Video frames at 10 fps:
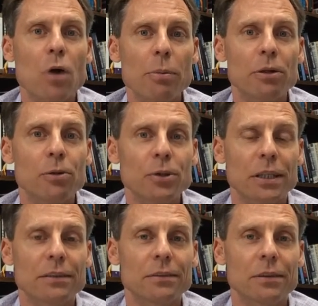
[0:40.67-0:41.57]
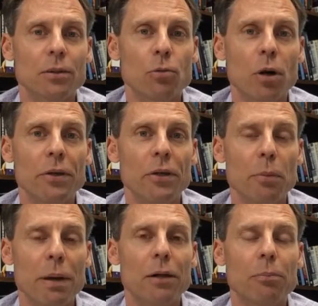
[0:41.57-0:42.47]
Robert Lucas, who won the
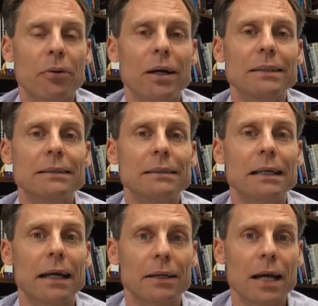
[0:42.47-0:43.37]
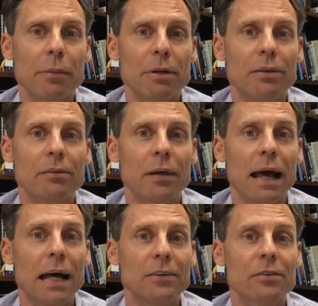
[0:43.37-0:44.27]
Nobel Prize in Economics,
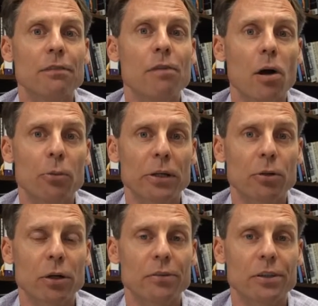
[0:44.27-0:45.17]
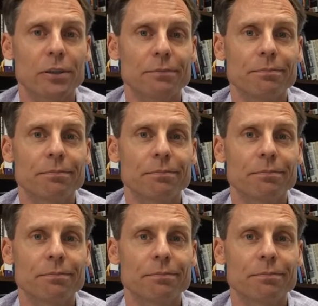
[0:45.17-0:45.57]
asked the following question.